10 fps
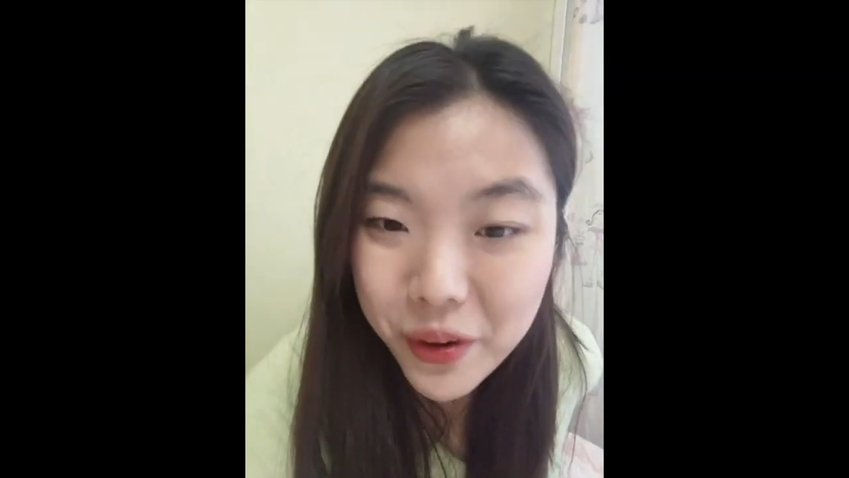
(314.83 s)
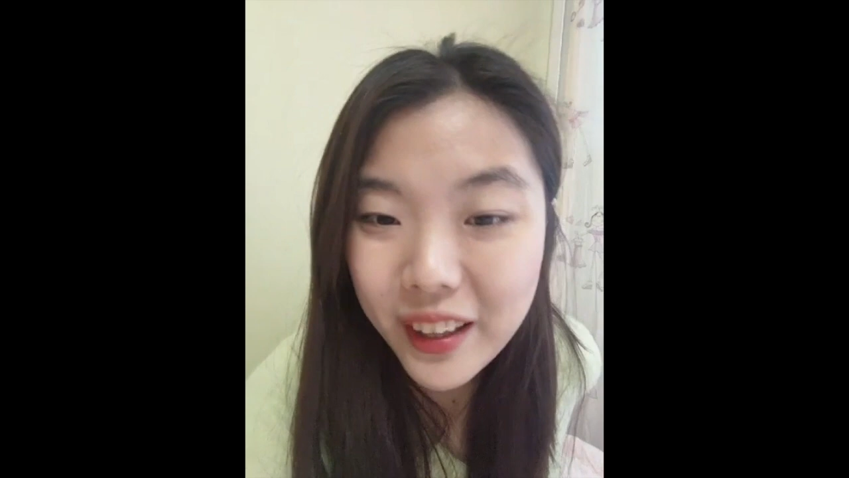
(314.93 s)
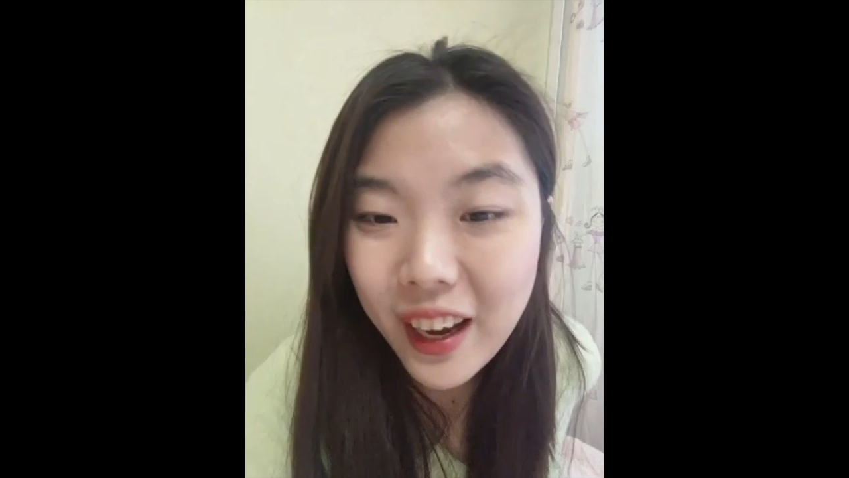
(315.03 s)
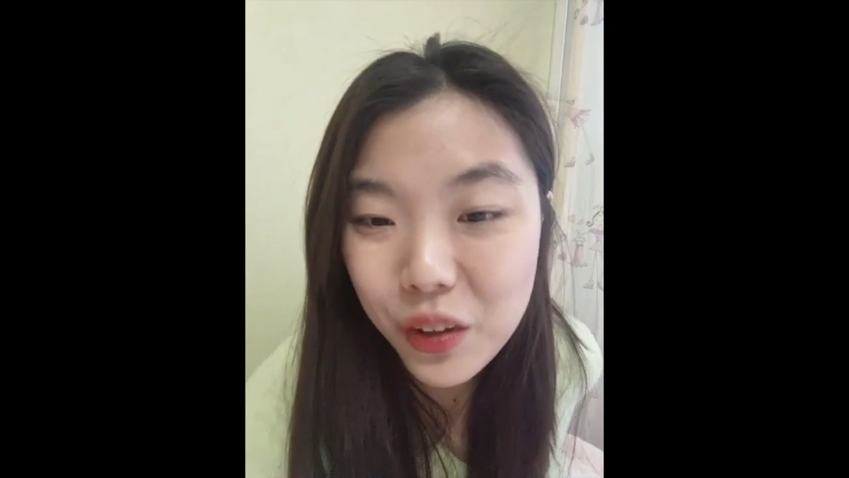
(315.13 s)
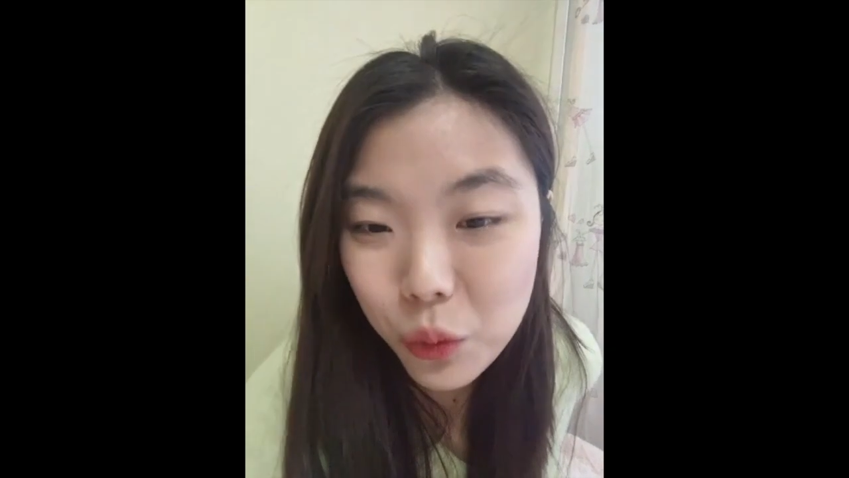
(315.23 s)
and
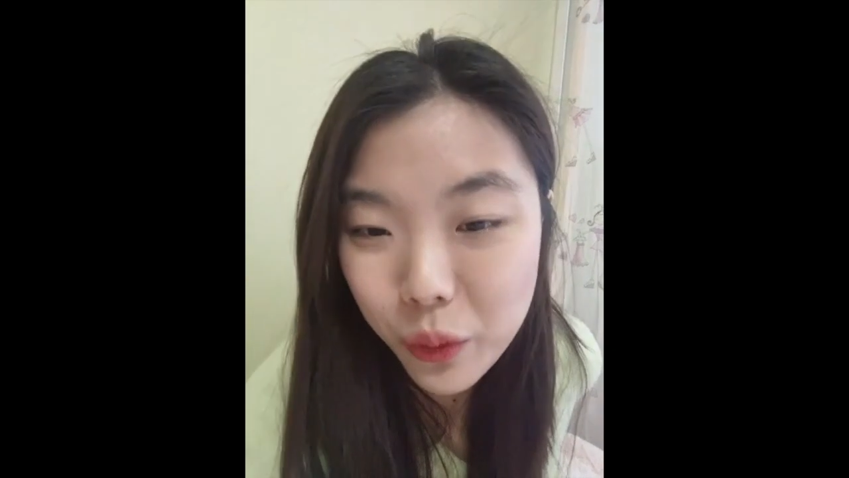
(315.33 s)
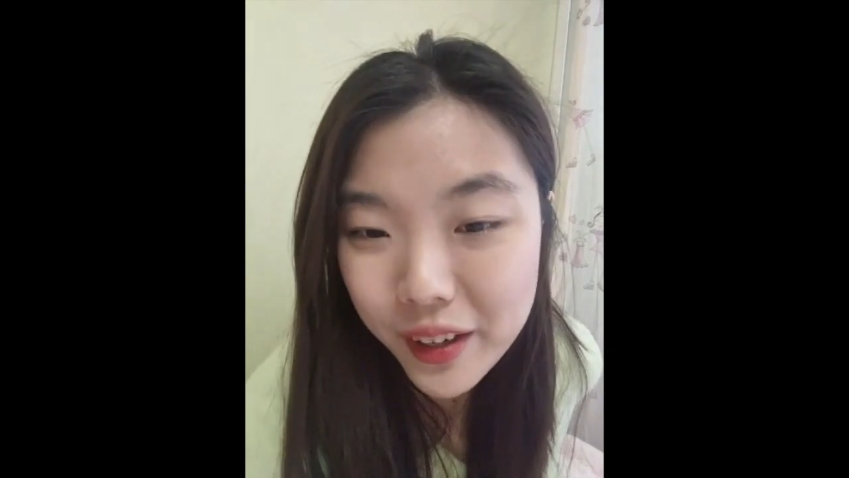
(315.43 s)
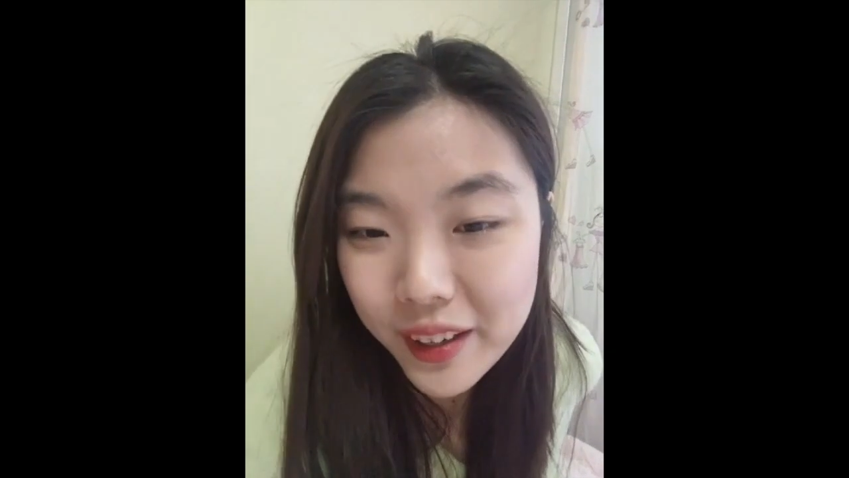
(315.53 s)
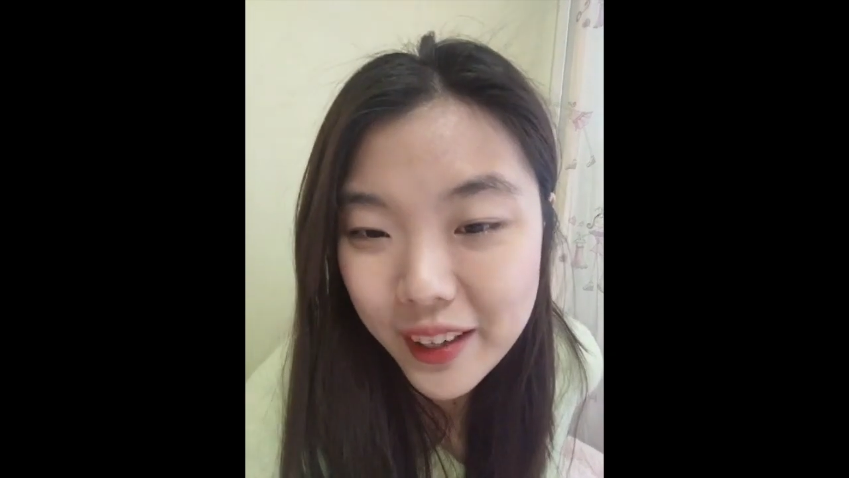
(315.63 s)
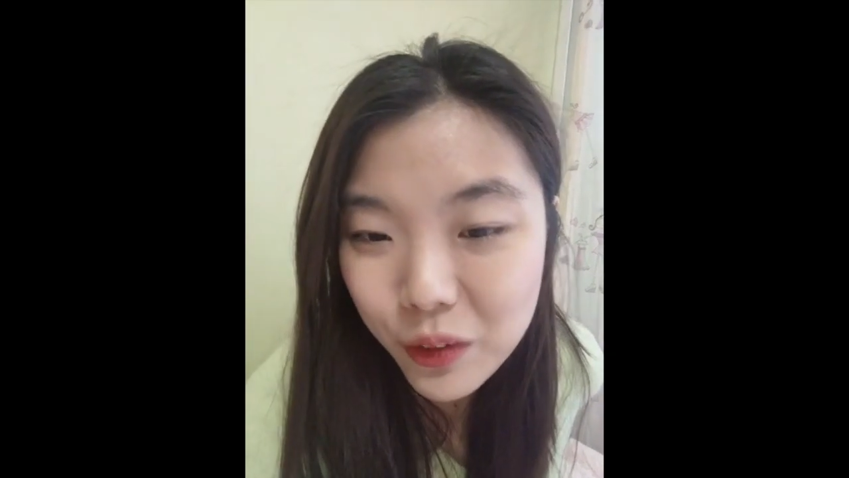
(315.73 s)
I got a
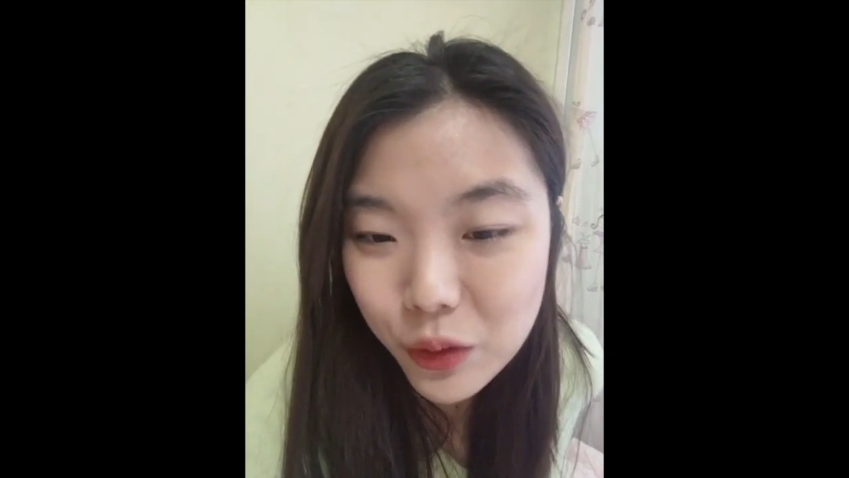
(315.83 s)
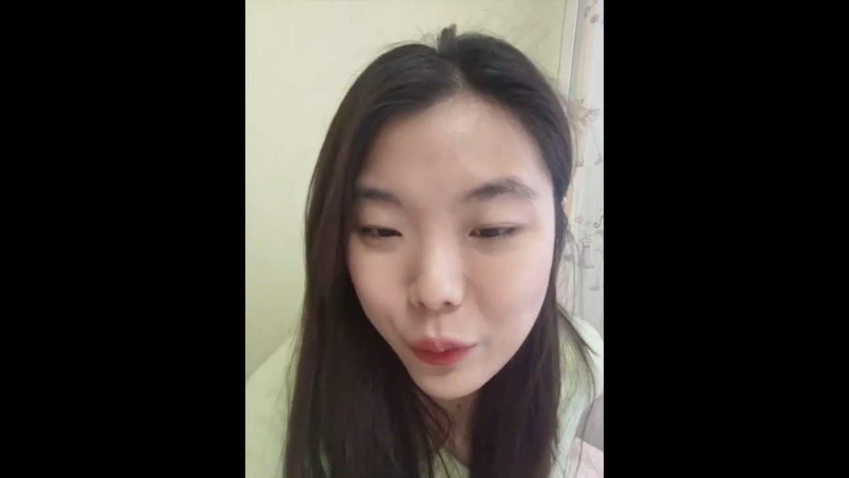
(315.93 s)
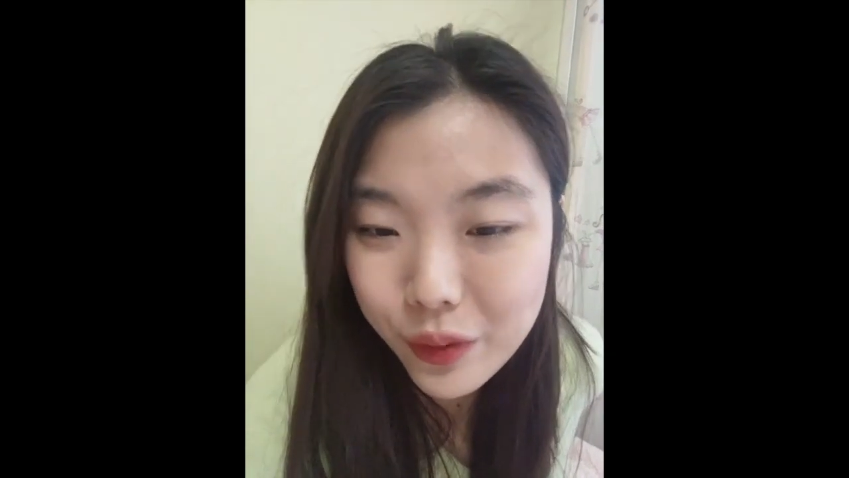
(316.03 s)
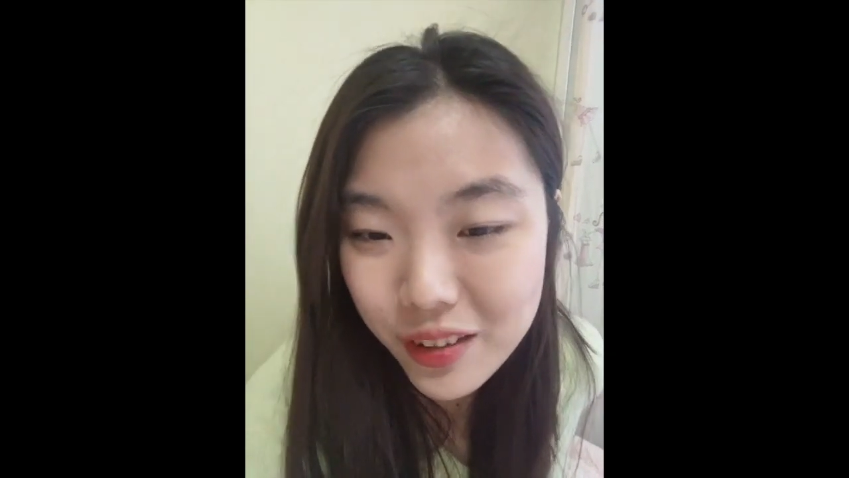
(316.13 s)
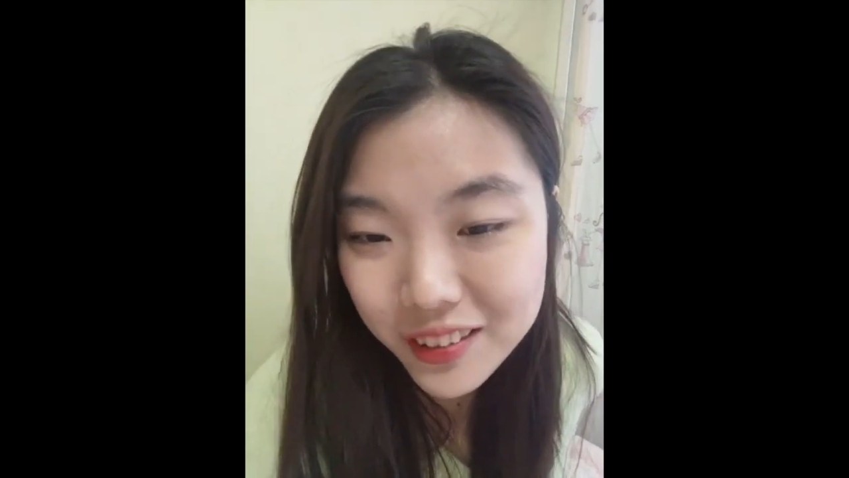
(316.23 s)
warning, so I
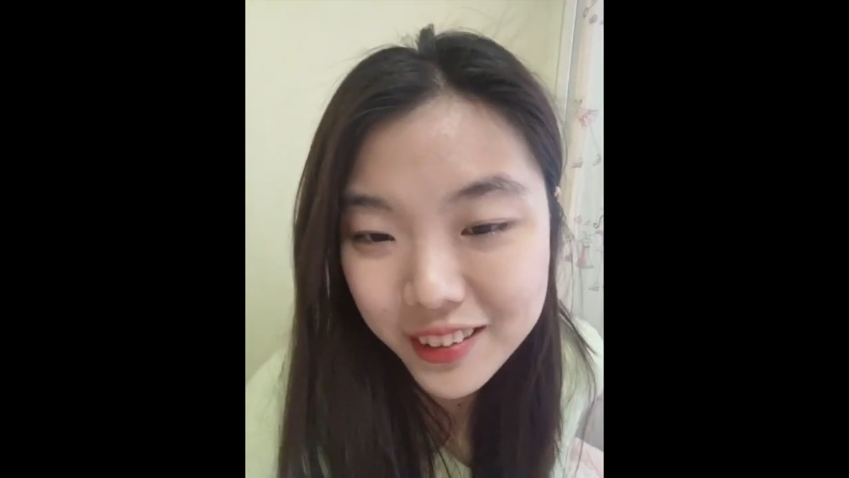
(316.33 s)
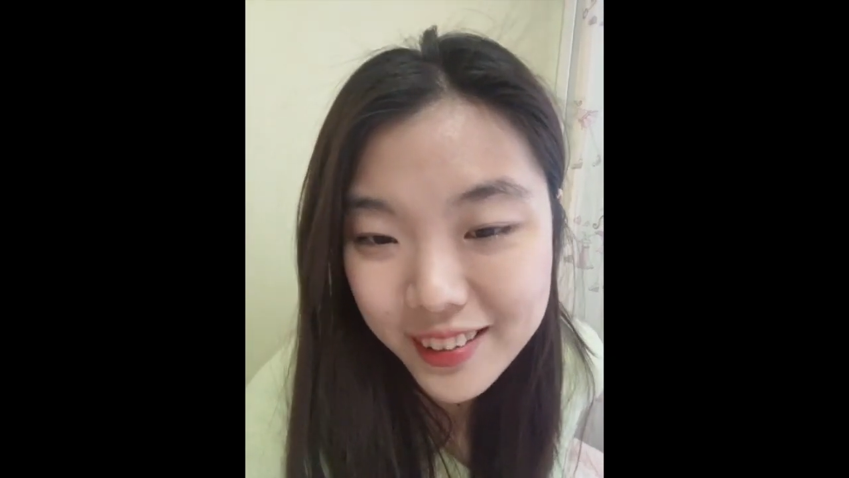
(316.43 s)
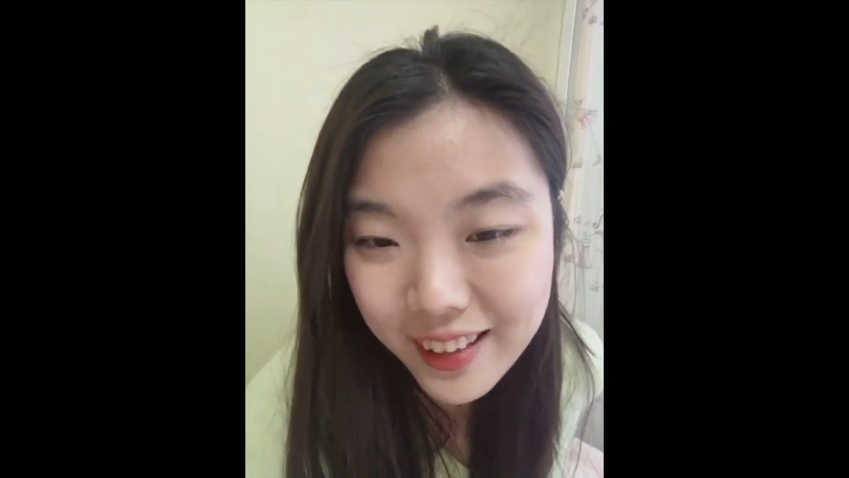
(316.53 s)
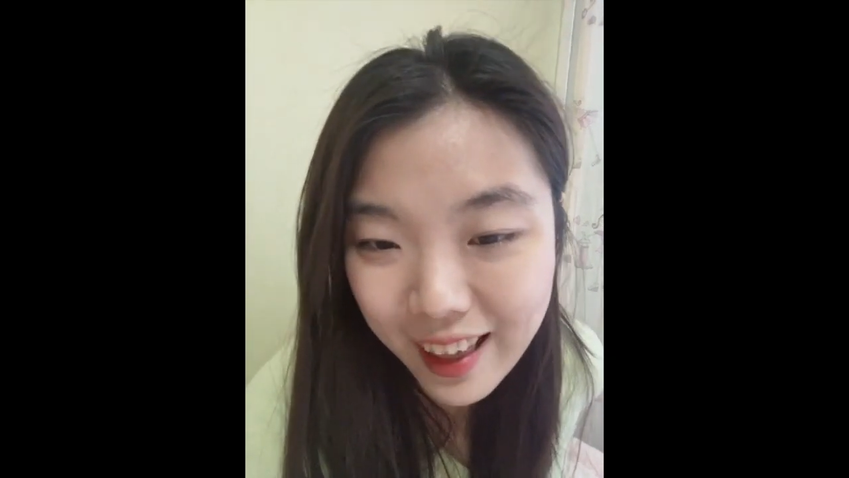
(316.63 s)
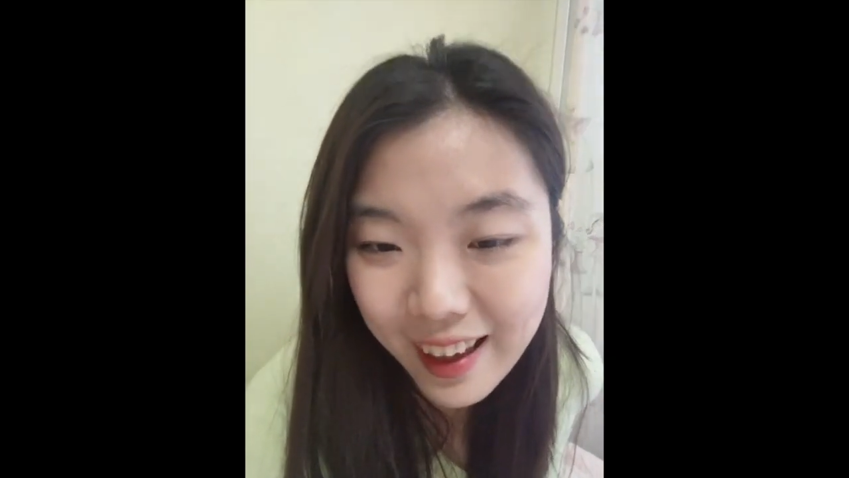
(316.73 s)
was a little
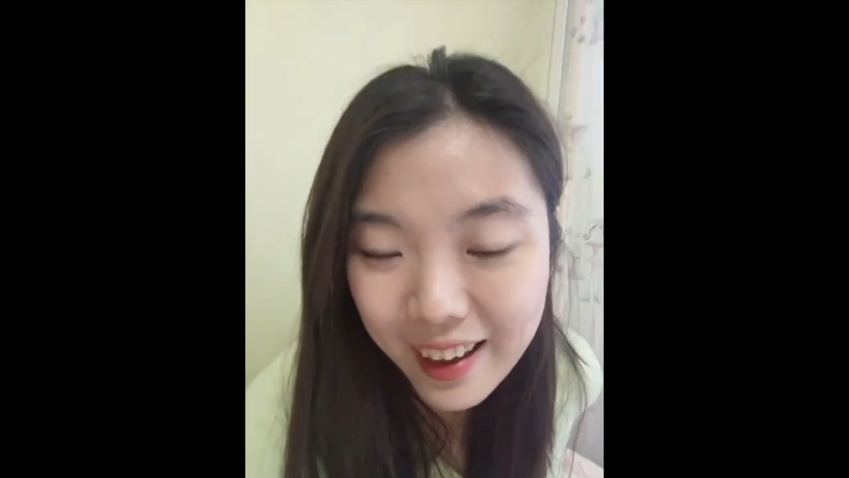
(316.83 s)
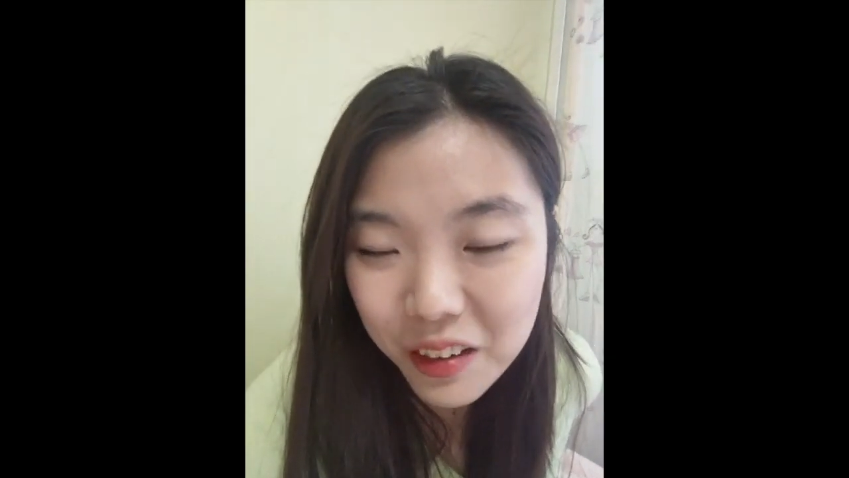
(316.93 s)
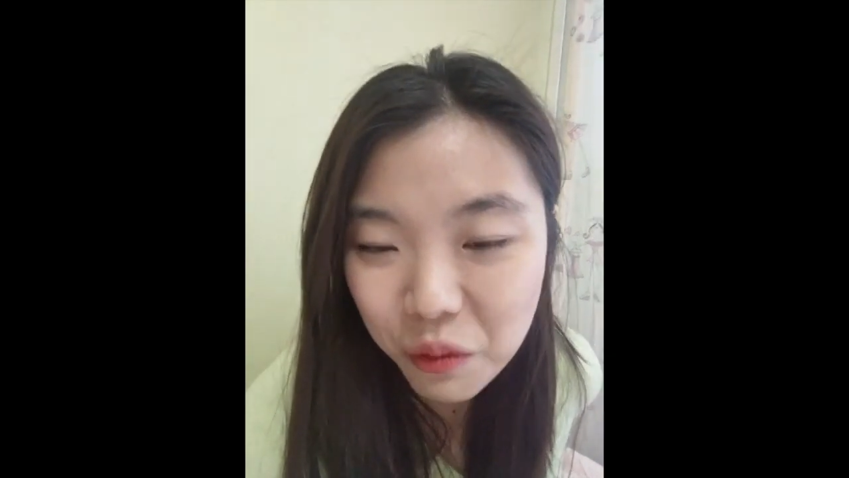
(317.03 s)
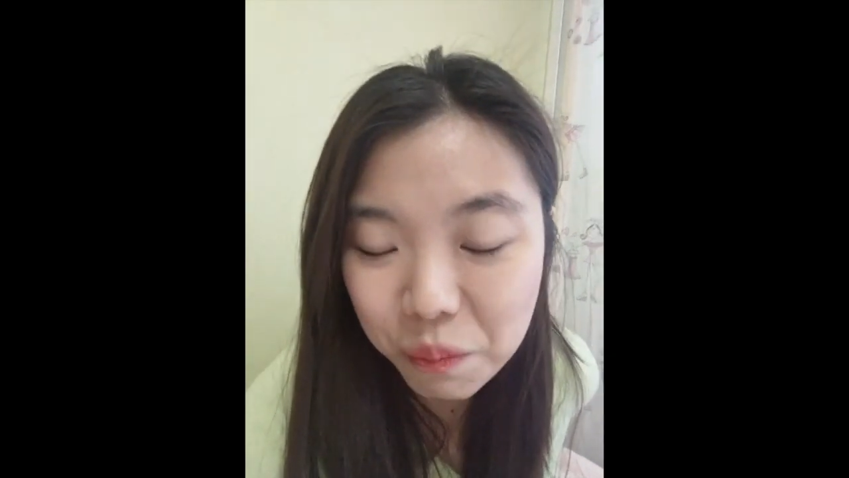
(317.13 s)
sad.